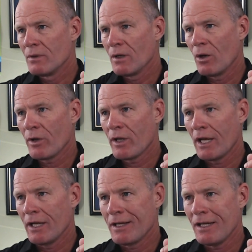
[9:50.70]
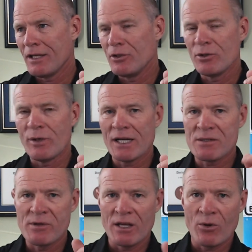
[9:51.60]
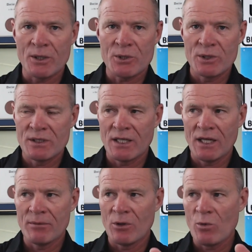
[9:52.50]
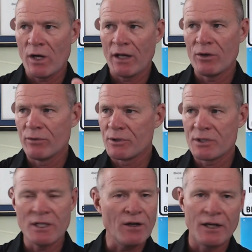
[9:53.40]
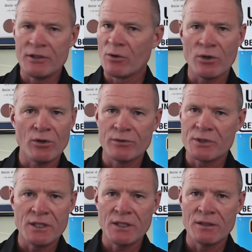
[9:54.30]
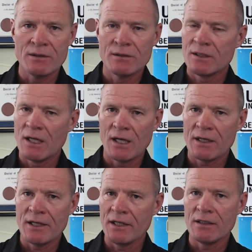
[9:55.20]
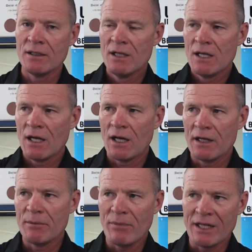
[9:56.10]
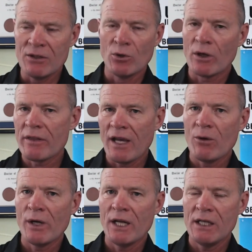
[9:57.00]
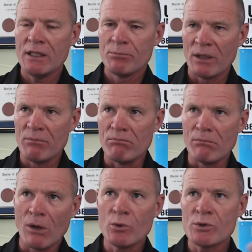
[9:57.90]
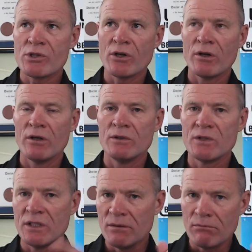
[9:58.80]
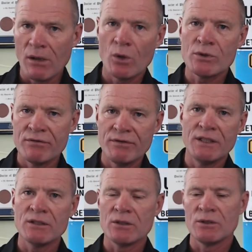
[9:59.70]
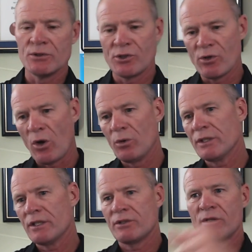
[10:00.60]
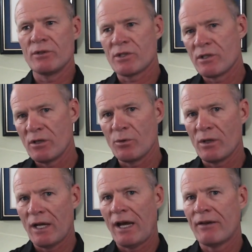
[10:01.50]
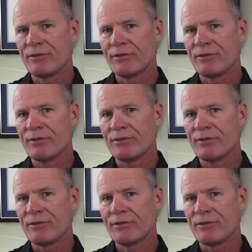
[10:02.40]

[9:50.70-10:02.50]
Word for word: Okay, King, you asked me that question today about why I oversteer. I don't oversteer, King. It may look that way, but most turns in most vehicles, you're only going to turn the steering wheel a half a